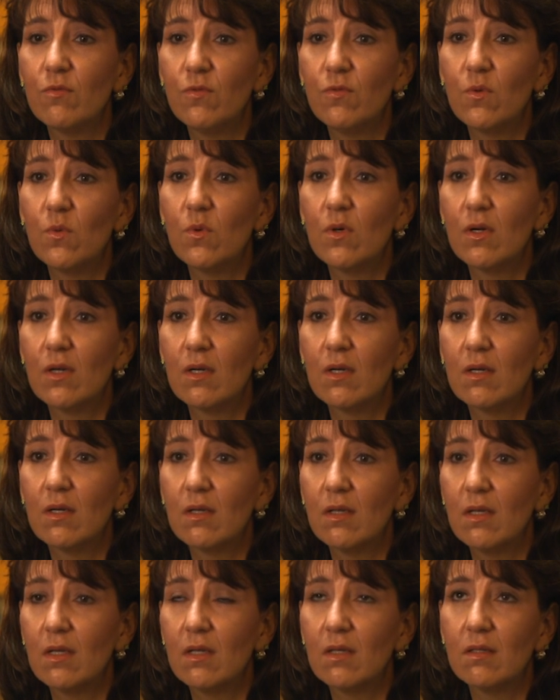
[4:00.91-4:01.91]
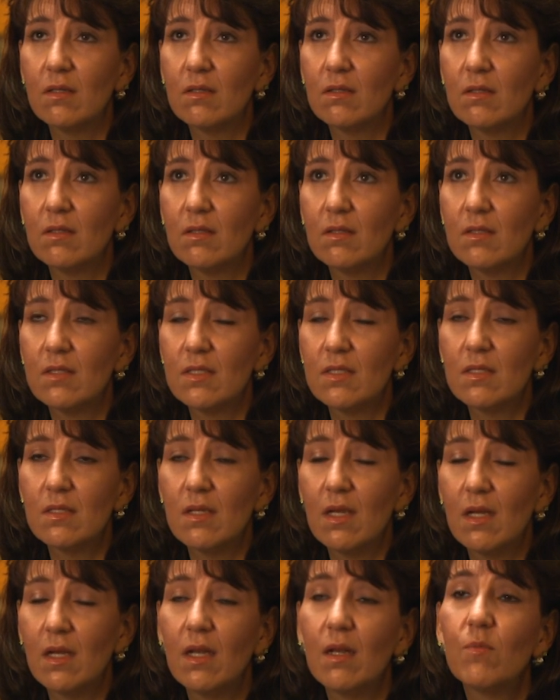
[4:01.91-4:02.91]
for
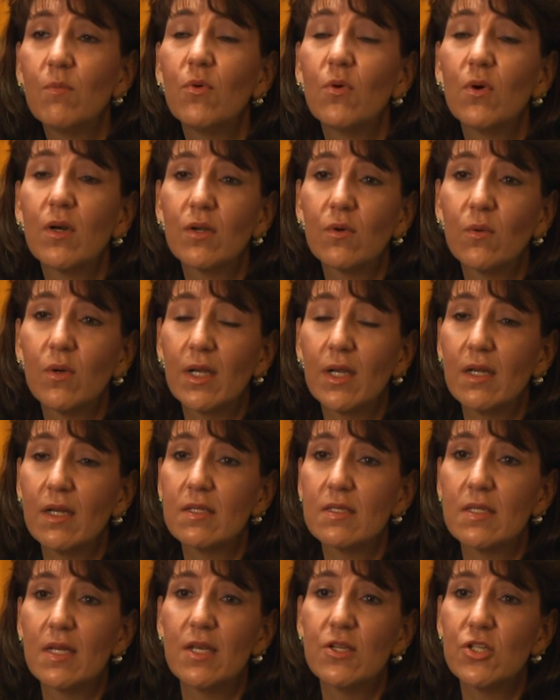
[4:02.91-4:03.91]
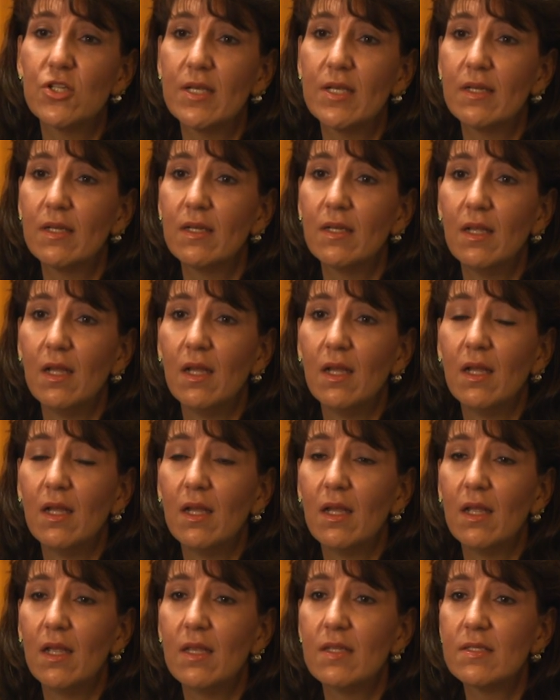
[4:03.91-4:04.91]
an important organization
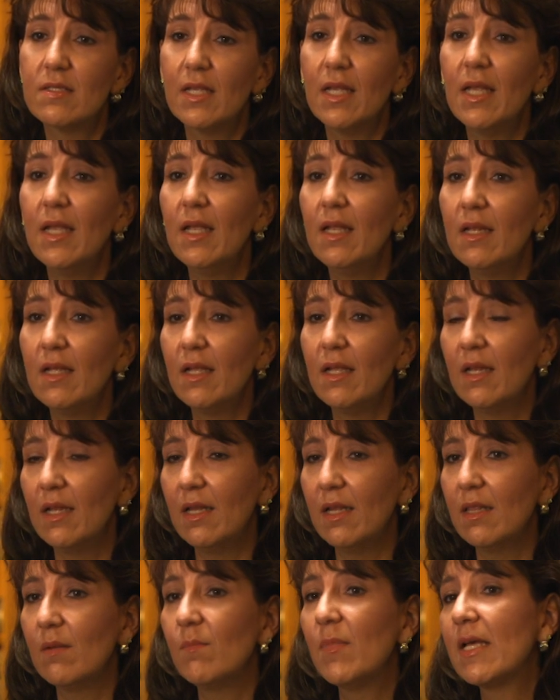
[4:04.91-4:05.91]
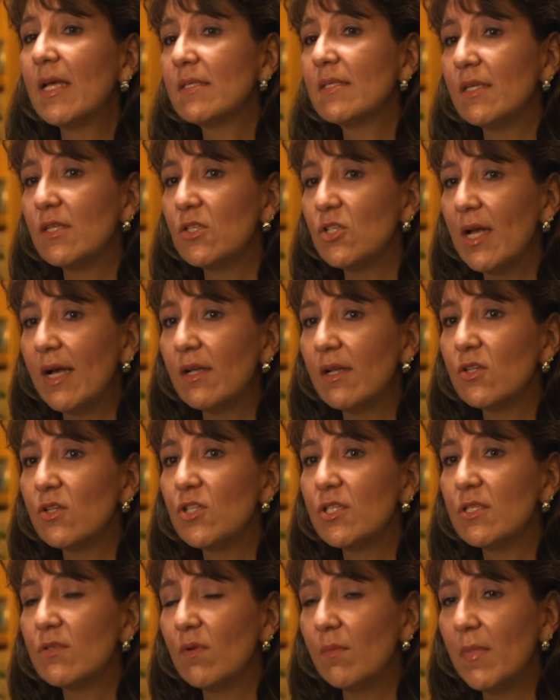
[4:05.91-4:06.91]
is key to getting the message out,
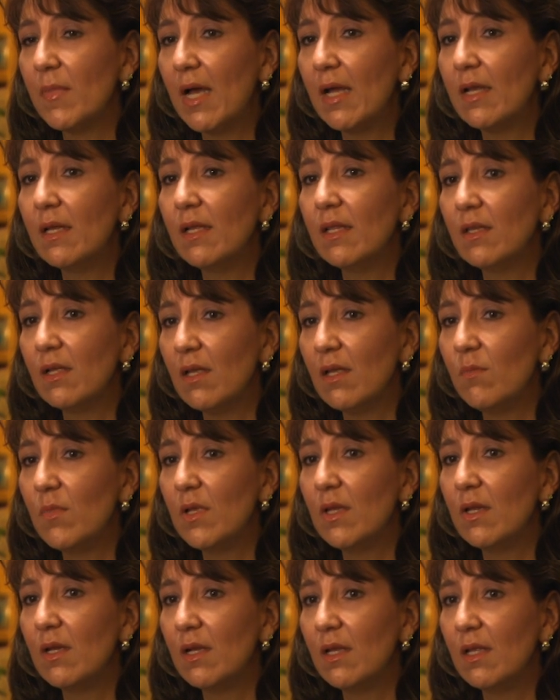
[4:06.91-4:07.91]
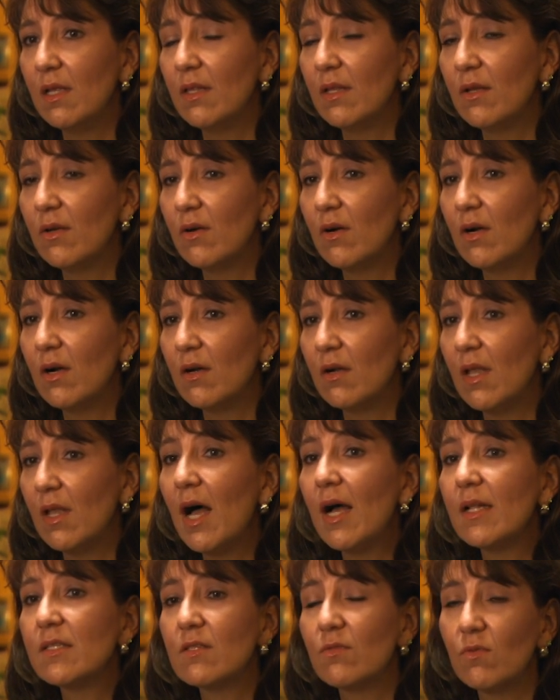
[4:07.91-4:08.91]
just reminding the community there are
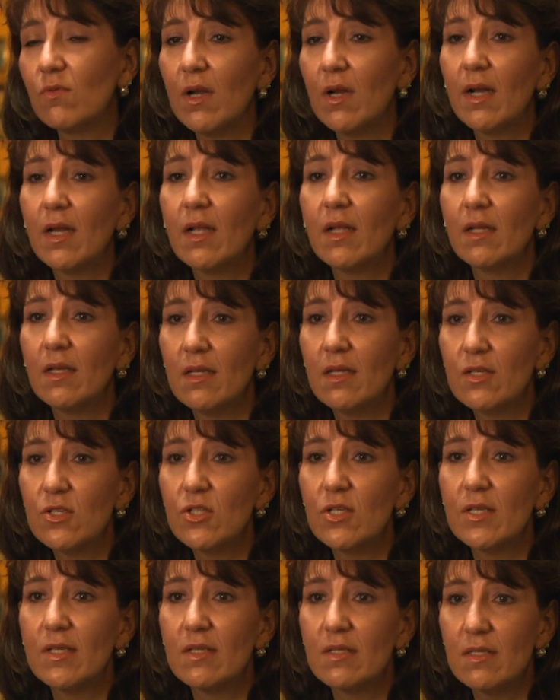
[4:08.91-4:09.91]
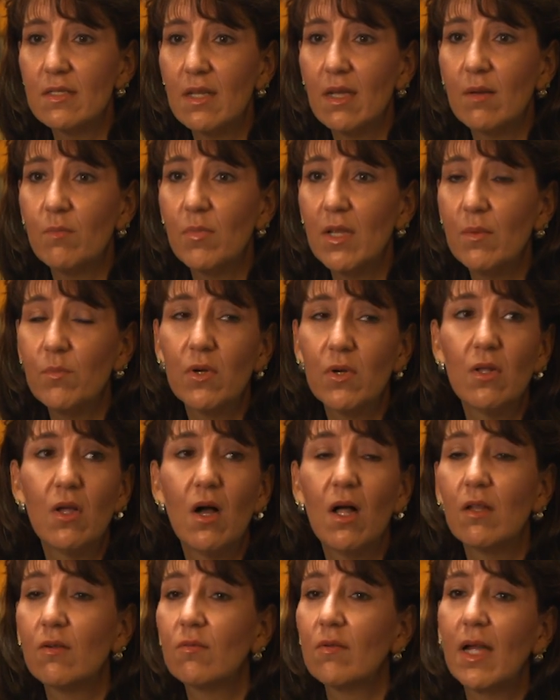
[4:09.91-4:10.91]
lots of chronic conditions that people
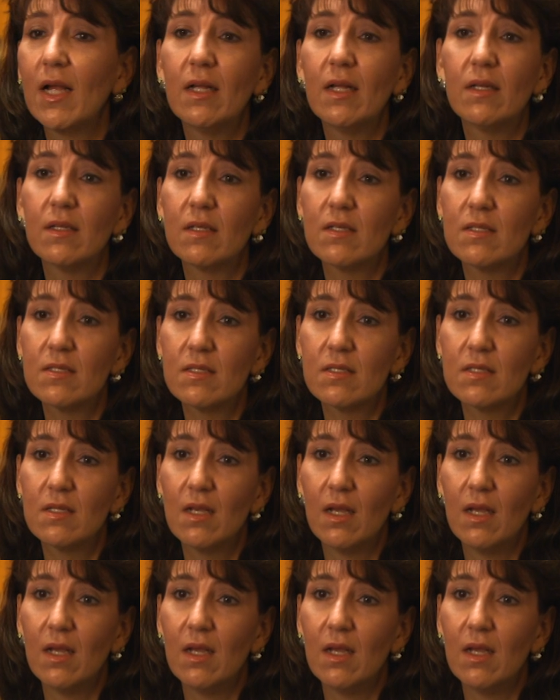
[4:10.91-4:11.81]
all around us